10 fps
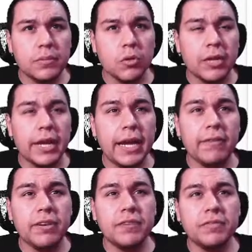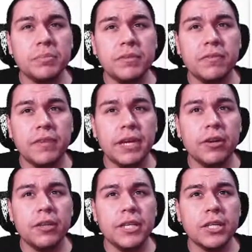Would I have enough to be
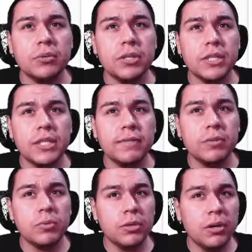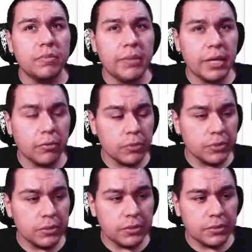fair and equal and even with all of my
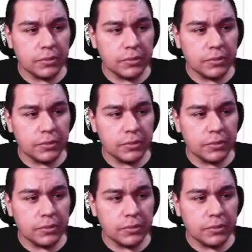groups?